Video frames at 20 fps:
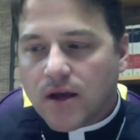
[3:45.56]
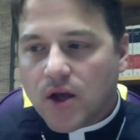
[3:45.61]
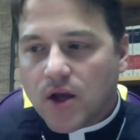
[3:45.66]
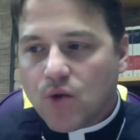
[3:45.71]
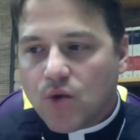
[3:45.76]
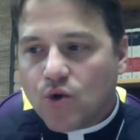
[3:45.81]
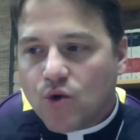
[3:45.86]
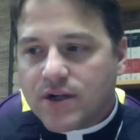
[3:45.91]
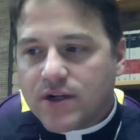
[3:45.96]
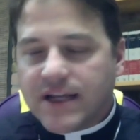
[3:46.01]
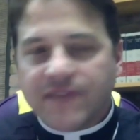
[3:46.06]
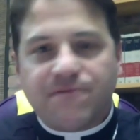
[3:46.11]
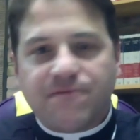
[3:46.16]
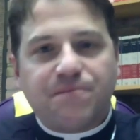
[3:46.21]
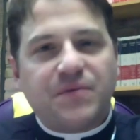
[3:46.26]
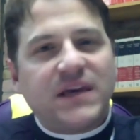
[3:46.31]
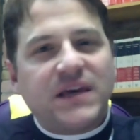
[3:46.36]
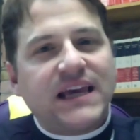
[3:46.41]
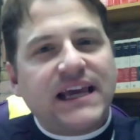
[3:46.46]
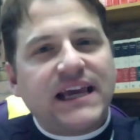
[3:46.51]
would give
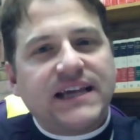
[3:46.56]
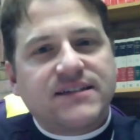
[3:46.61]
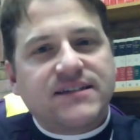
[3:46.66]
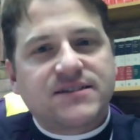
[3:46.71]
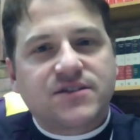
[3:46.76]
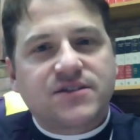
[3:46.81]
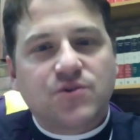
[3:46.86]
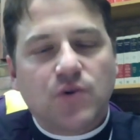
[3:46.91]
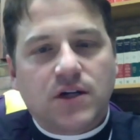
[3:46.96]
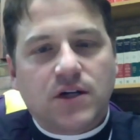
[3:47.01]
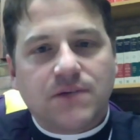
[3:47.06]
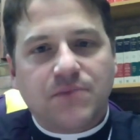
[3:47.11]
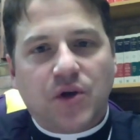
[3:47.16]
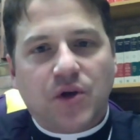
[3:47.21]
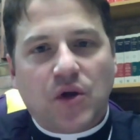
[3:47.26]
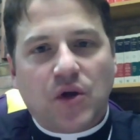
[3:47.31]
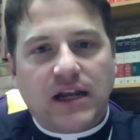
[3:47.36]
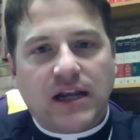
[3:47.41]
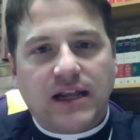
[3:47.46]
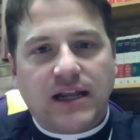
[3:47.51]
peace to a
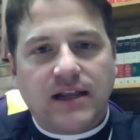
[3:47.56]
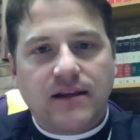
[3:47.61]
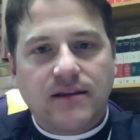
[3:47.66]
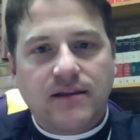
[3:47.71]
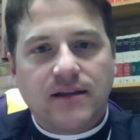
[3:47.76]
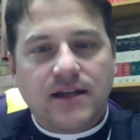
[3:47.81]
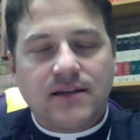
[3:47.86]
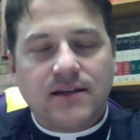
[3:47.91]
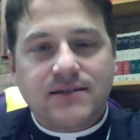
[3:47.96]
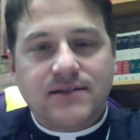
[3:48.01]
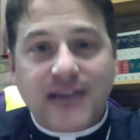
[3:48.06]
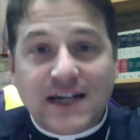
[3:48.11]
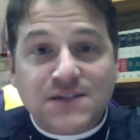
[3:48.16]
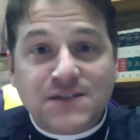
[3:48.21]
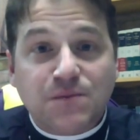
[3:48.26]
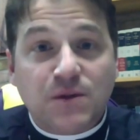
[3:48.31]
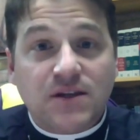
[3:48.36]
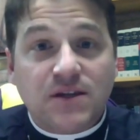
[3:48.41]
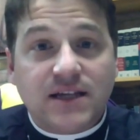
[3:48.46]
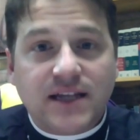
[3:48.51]
community that
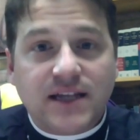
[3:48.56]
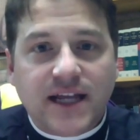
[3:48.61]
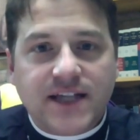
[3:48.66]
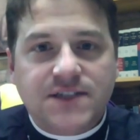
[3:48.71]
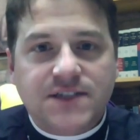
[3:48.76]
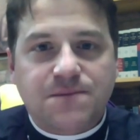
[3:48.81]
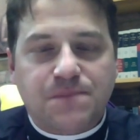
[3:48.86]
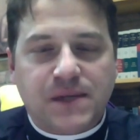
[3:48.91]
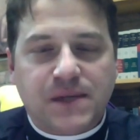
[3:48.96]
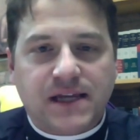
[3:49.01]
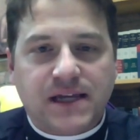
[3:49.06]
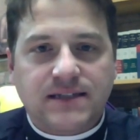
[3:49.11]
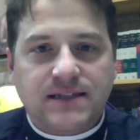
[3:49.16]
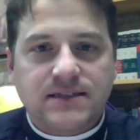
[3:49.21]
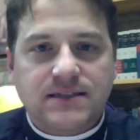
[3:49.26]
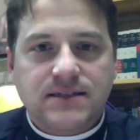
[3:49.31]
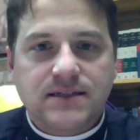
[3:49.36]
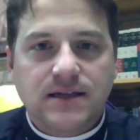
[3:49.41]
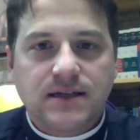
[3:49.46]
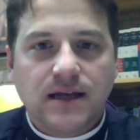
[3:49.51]
desperately needs
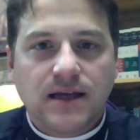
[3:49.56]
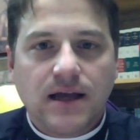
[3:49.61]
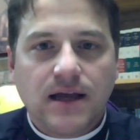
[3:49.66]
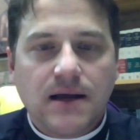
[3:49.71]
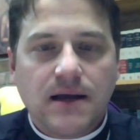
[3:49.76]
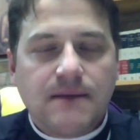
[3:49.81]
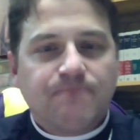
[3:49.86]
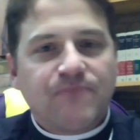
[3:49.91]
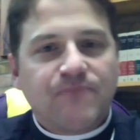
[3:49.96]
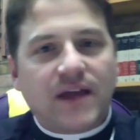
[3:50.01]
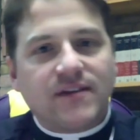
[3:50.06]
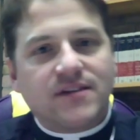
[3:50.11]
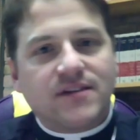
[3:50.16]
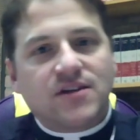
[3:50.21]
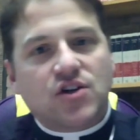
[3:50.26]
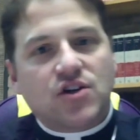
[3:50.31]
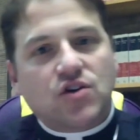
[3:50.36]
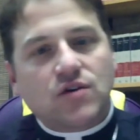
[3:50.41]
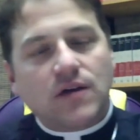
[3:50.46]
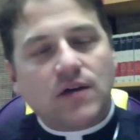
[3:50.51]
peace. And that
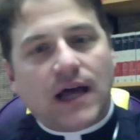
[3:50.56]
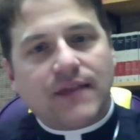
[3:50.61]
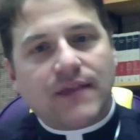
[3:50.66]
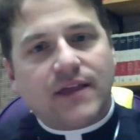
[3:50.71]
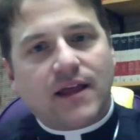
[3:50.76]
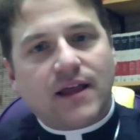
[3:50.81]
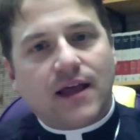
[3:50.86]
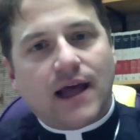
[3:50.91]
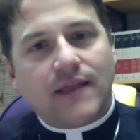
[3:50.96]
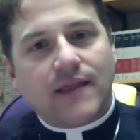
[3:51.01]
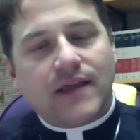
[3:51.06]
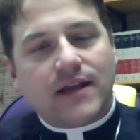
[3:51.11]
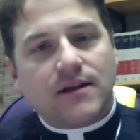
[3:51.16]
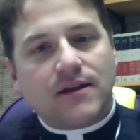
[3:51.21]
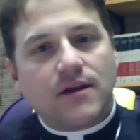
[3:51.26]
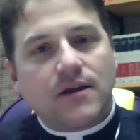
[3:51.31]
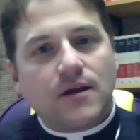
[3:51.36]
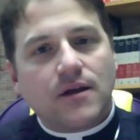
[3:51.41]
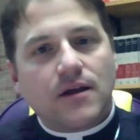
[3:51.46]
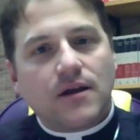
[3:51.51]
the and the, and that
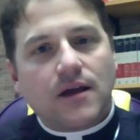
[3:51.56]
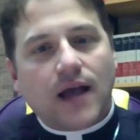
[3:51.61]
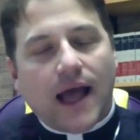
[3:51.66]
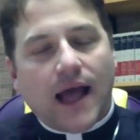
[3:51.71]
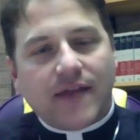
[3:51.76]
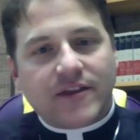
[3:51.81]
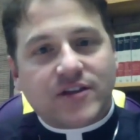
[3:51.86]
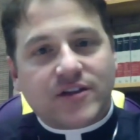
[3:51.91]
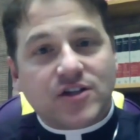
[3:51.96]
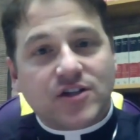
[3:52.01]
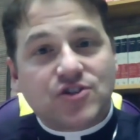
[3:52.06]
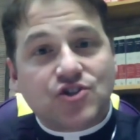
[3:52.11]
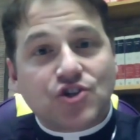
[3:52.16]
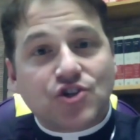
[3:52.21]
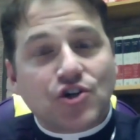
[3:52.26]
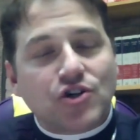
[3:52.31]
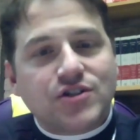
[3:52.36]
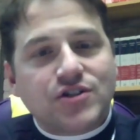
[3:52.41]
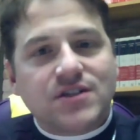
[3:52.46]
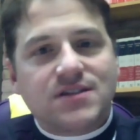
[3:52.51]
and that the
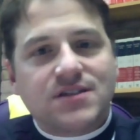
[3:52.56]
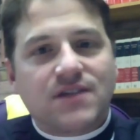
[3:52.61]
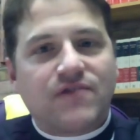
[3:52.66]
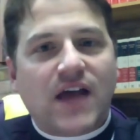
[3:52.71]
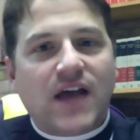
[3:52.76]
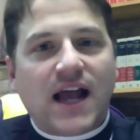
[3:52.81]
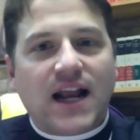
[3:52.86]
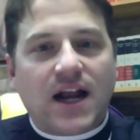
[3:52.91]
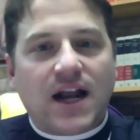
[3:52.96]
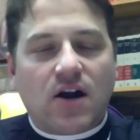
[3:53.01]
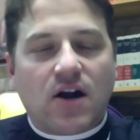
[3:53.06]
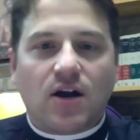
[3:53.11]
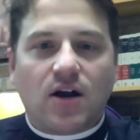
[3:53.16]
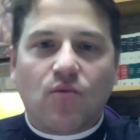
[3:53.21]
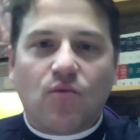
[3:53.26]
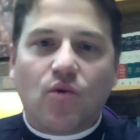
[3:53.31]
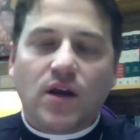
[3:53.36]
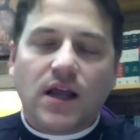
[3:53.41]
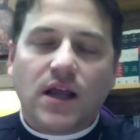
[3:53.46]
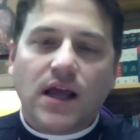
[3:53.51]
churches of that area
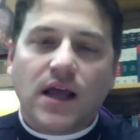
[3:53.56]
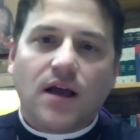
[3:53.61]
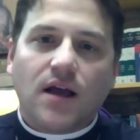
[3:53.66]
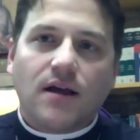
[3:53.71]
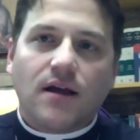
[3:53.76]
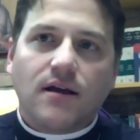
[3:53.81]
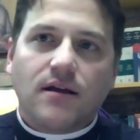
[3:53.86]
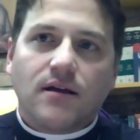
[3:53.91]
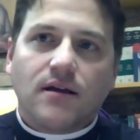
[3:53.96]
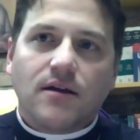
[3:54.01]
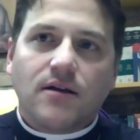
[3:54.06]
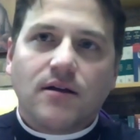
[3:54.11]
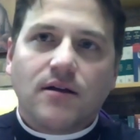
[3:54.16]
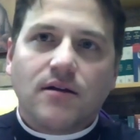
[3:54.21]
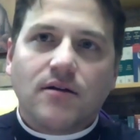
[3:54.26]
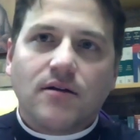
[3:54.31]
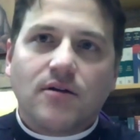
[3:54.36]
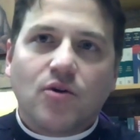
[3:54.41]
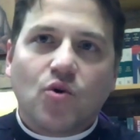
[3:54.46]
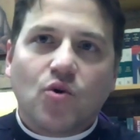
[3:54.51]
would,
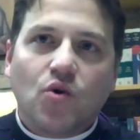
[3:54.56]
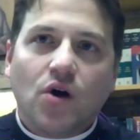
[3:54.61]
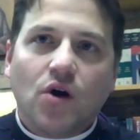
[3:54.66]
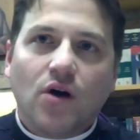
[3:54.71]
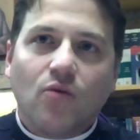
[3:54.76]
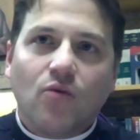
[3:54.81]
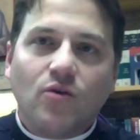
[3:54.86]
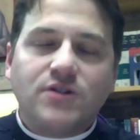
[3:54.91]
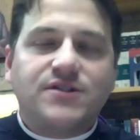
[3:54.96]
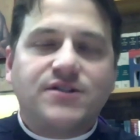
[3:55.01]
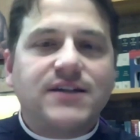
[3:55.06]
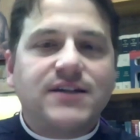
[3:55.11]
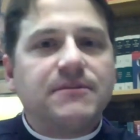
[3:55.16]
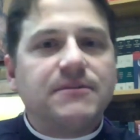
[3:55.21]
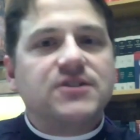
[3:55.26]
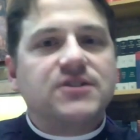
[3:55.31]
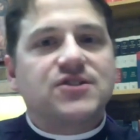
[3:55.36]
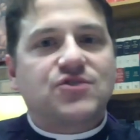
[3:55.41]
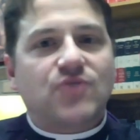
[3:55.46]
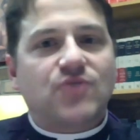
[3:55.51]
would
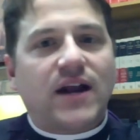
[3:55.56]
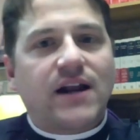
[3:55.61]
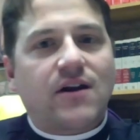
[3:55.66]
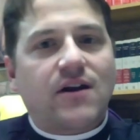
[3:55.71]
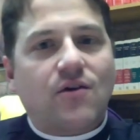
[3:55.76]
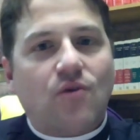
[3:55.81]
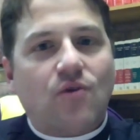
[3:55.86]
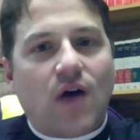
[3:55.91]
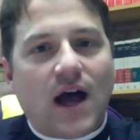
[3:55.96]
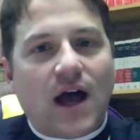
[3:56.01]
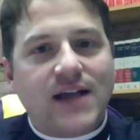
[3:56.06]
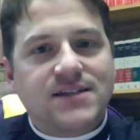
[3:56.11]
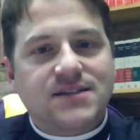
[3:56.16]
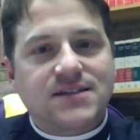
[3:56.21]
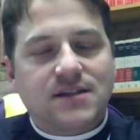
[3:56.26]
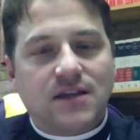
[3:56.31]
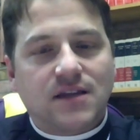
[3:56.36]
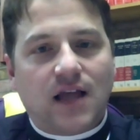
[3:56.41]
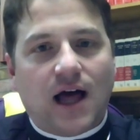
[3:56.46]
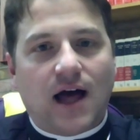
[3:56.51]
demonstrate Christ's
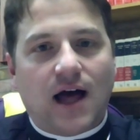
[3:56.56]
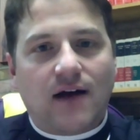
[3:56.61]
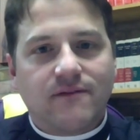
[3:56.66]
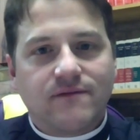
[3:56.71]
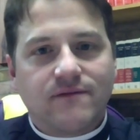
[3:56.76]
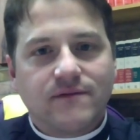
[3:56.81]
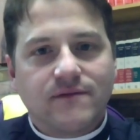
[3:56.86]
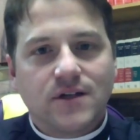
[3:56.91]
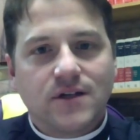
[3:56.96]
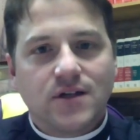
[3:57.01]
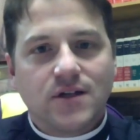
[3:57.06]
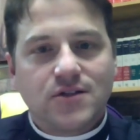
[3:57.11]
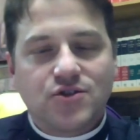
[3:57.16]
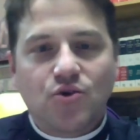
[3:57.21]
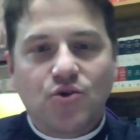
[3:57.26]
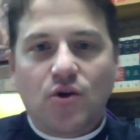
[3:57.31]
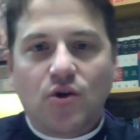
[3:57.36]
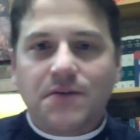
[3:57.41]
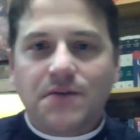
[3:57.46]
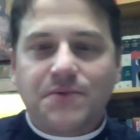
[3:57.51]
love
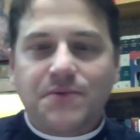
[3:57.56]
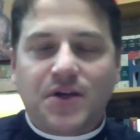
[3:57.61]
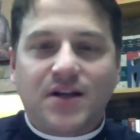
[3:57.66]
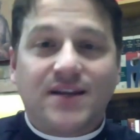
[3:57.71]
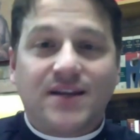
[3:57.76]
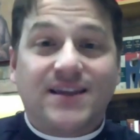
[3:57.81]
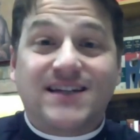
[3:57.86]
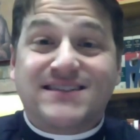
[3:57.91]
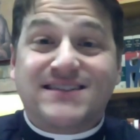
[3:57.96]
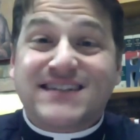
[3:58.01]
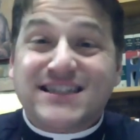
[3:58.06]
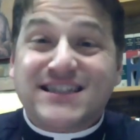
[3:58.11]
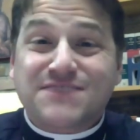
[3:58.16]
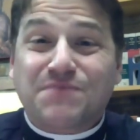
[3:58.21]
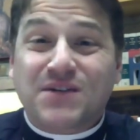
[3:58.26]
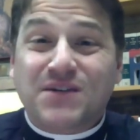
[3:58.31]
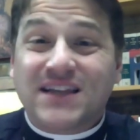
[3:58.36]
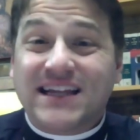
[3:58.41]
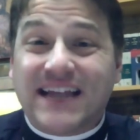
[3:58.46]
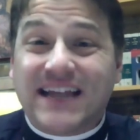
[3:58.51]
to a community that
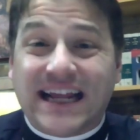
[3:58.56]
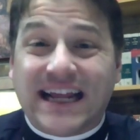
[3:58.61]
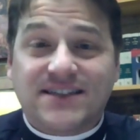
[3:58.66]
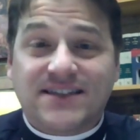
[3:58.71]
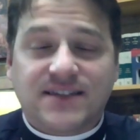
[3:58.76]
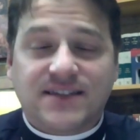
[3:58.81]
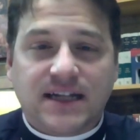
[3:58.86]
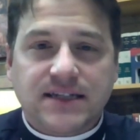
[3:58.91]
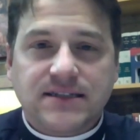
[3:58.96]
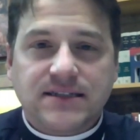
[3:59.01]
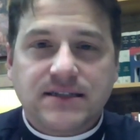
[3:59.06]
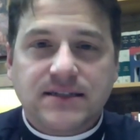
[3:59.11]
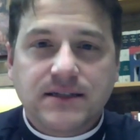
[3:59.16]
desperately needs it.